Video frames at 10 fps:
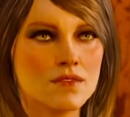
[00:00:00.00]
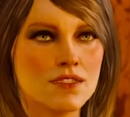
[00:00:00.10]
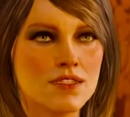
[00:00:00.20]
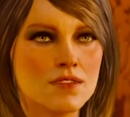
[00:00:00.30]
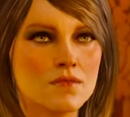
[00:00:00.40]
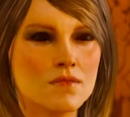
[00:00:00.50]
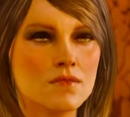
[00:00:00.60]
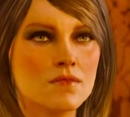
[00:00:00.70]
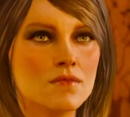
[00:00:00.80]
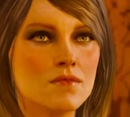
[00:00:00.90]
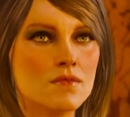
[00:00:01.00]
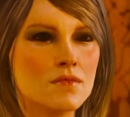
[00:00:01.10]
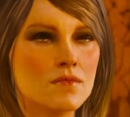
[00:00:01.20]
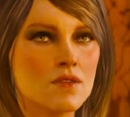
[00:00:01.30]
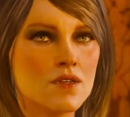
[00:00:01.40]
I see.
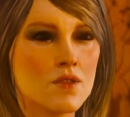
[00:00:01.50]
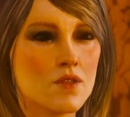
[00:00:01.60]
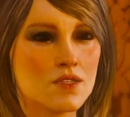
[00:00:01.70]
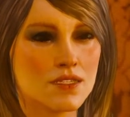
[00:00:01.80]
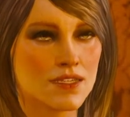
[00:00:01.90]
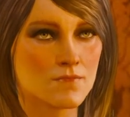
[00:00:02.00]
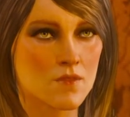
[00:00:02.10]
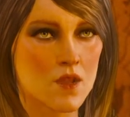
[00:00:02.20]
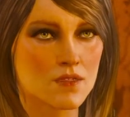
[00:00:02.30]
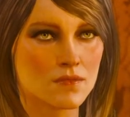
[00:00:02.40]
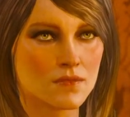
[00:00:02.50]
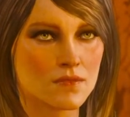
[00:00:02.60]
Do you wish to say more?